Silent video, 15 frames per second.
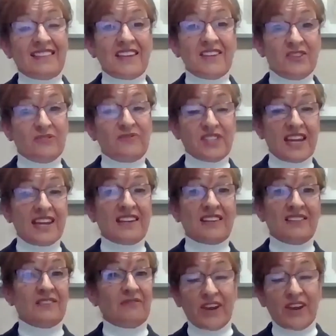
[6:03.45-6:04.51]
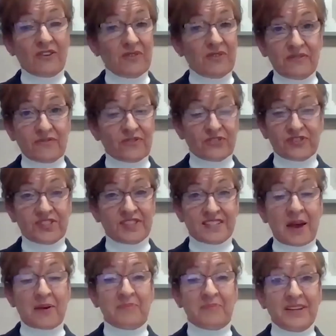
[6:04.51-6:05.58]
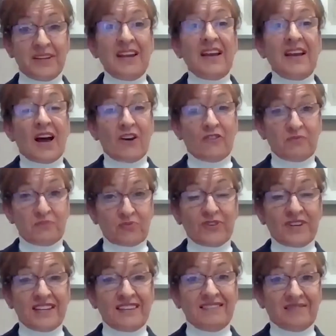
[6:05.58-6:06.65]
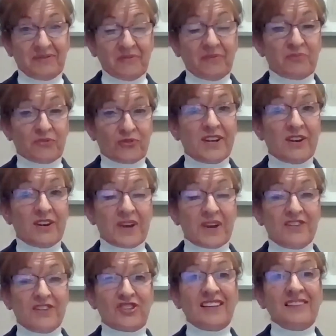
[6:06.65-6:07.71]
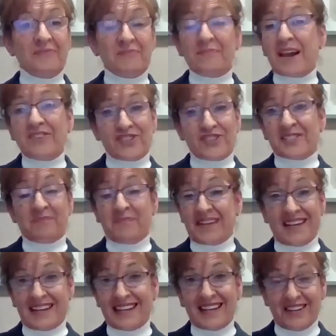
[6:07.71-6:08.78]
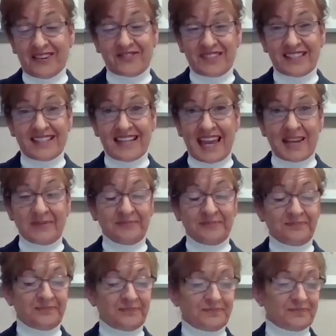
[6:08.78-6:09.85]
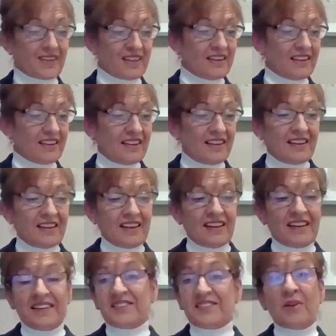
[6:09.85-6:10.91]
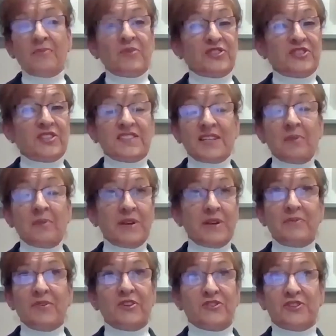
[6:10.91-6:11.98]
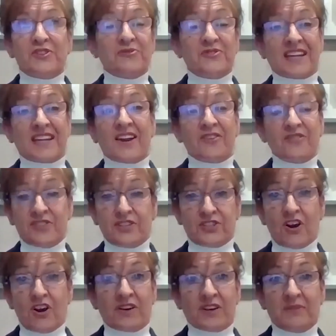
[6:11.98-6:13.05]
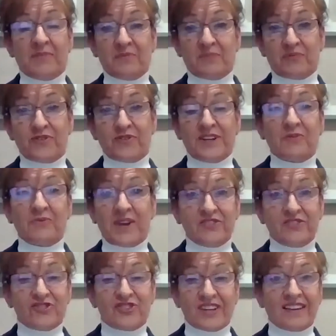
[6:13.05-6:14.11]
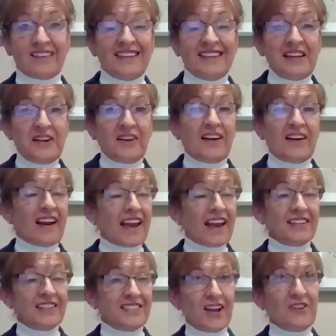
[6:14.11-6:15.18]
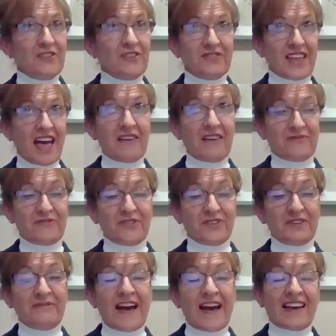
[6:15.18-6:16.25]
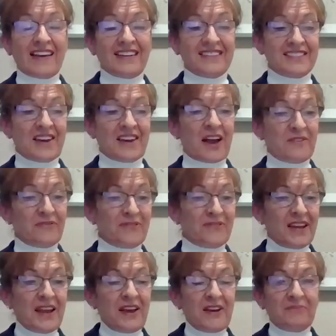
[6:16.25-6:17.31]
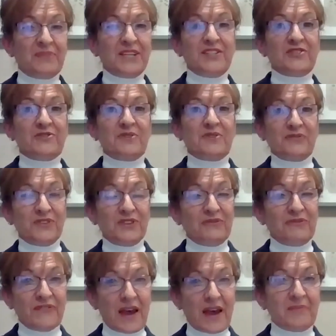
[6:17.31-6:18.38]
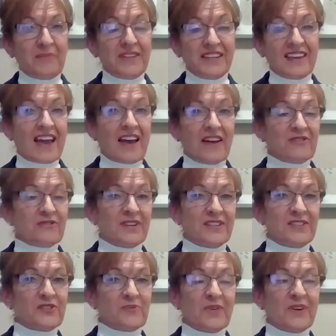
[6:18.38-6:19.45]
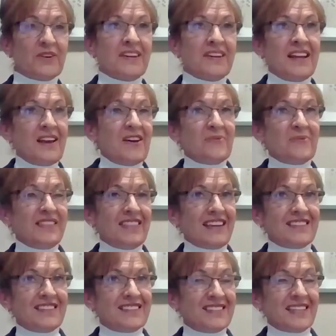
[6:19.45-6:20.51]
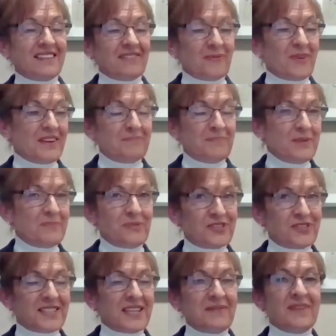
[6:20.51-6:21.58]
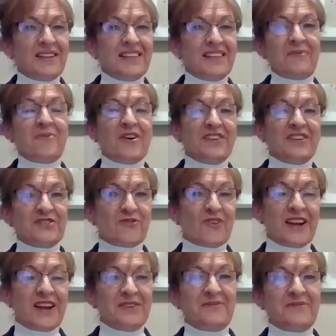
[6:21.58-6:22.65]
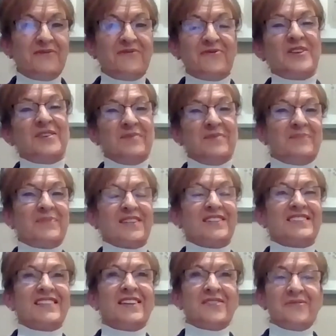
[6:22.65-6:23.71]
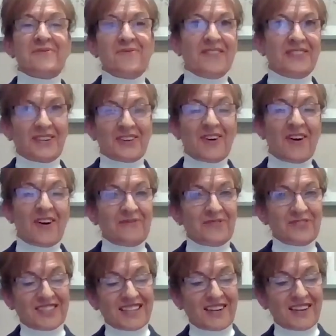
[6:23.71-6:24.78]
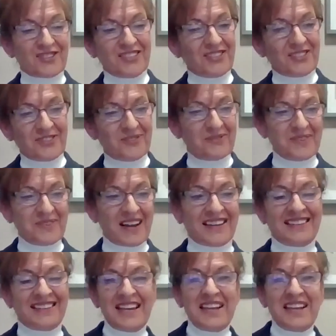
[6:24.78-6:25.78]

that you've taken the very first step of pre-arranging by just being here today. Some people are so scared to talk about pre-arranging, and I can tell you that for a fact. I've been to a few family gatherings where when people see me, they want to try to avoid me because they don't want the conversation to